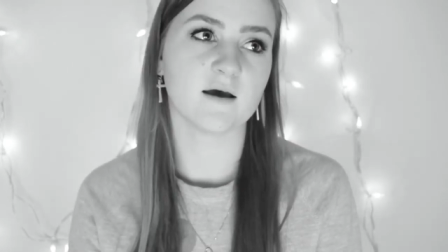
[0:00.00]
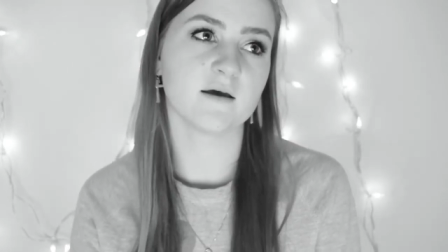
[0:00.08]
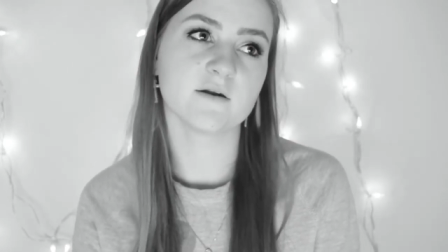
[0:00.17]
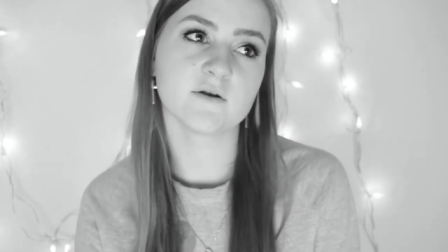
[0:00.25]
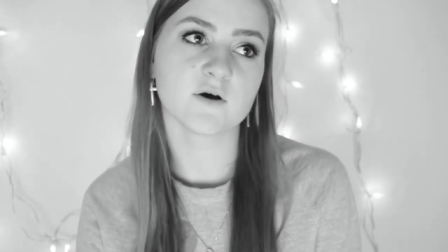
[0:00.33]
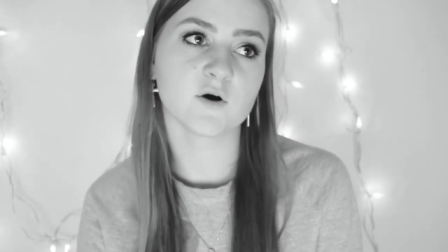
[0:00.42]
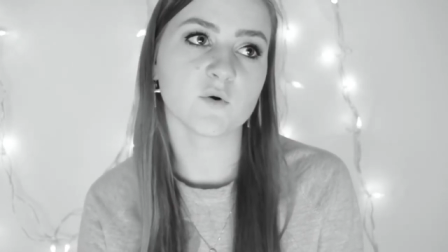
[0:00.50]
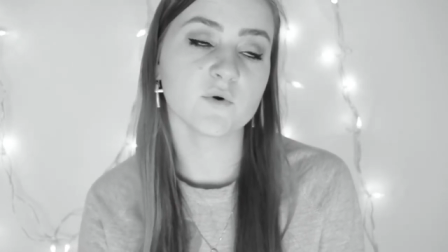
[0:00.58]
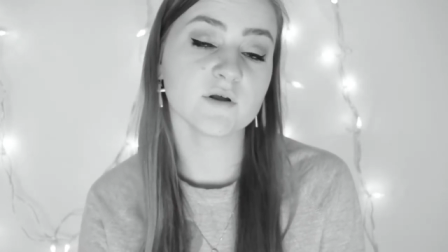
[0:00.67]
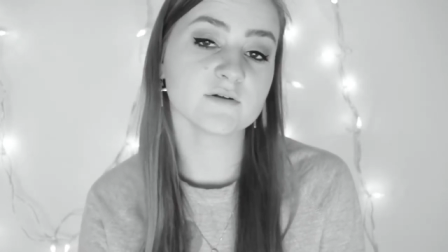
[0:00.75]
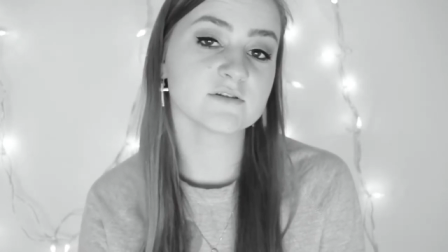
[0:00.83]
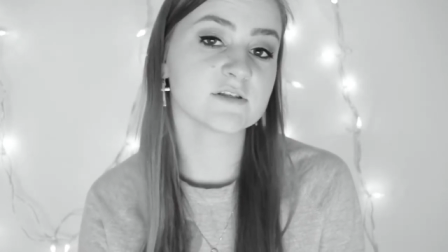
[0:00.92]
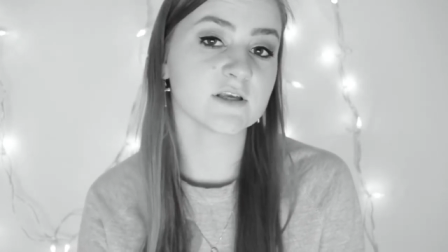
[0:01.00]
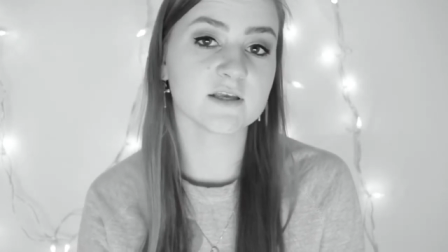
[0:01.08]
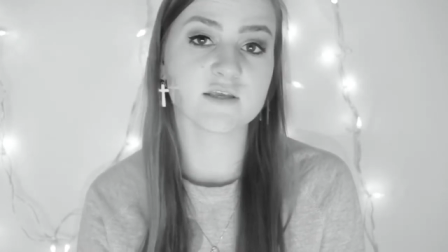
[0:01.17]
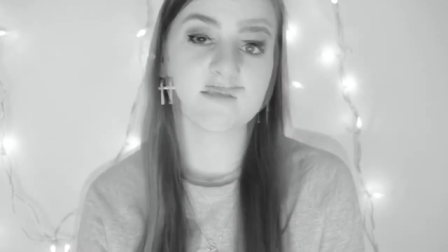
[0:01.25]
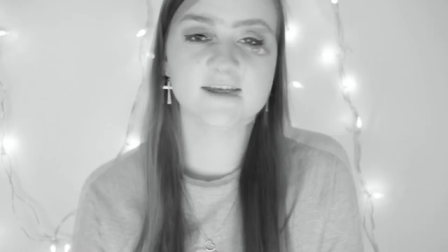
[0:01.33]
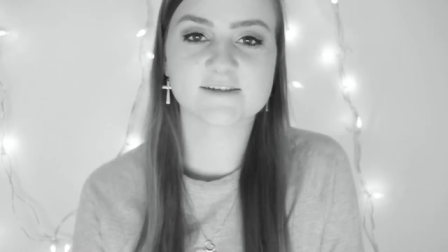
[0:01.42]
I don't know, we'll see.
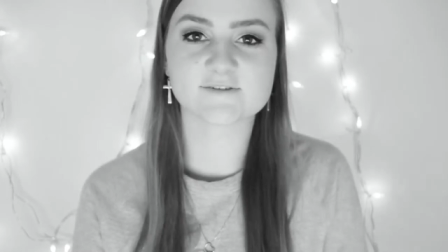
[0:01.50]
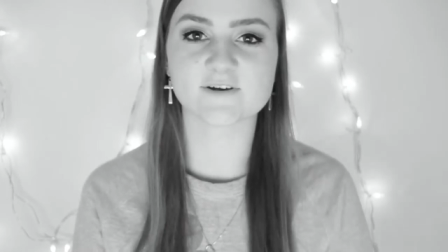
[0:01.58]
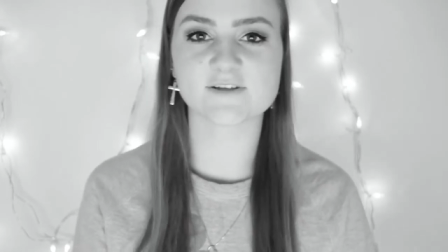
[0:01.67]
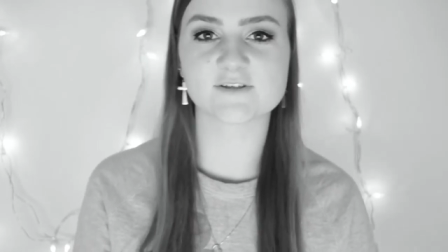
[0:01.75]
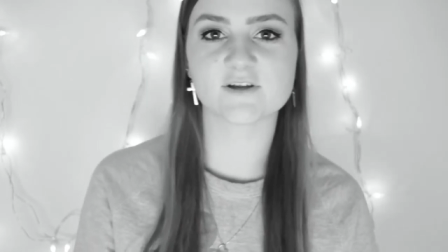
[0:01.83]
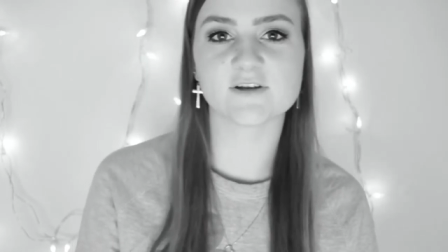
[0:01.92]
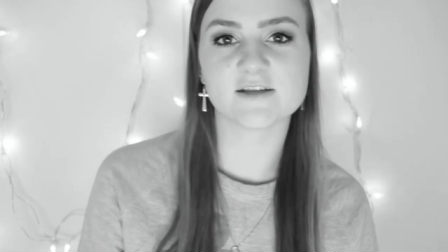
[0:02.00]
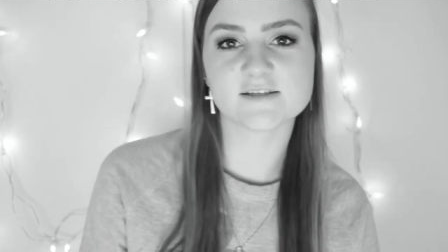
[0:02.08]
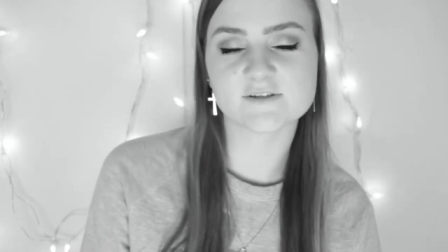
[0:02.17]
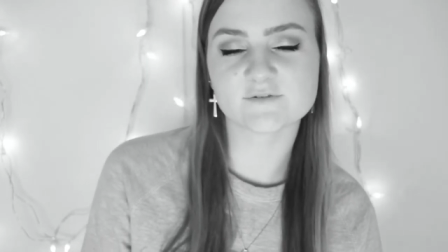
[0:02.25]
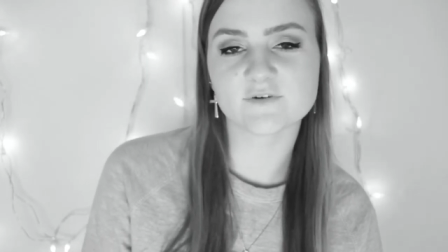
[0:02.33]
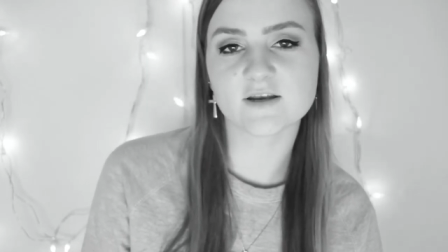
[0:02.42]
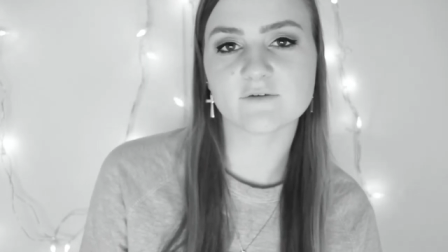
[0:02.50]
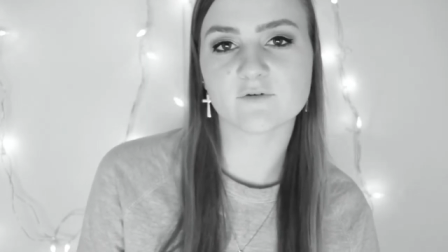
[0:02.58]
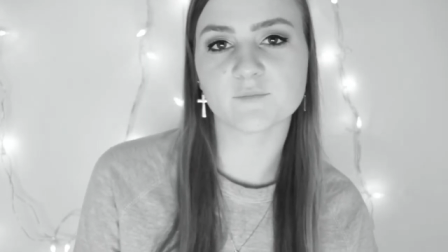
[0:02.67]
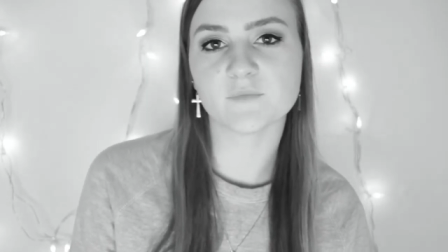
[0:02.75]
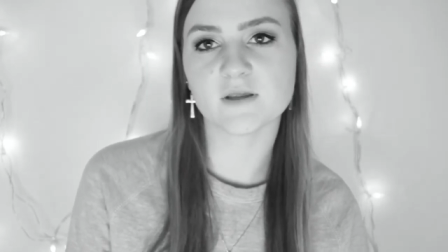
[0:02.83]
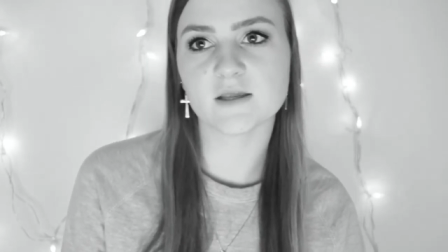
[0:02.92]
This next question isn't really for
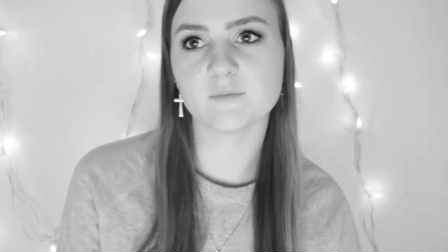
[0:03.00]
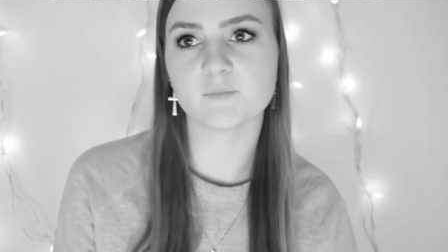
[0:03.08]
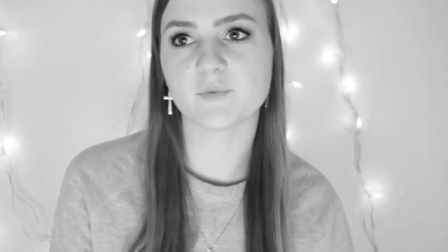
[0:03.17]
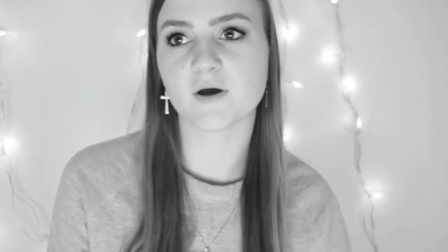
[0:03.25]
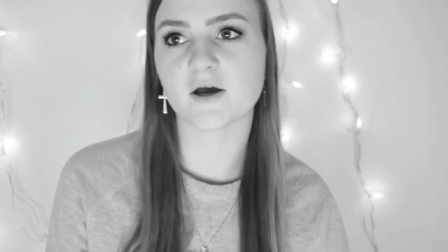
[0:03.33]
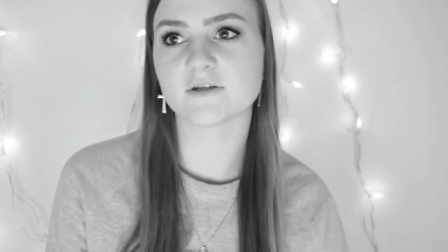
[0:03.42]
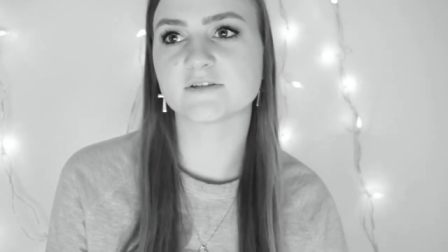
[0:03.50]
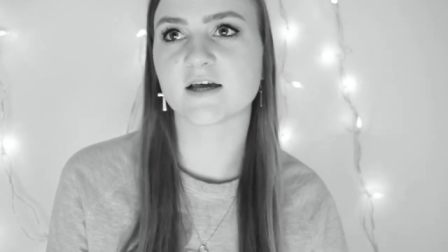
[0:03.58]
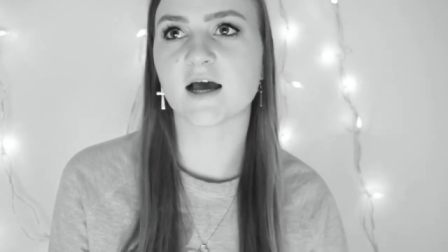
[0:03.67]
me, but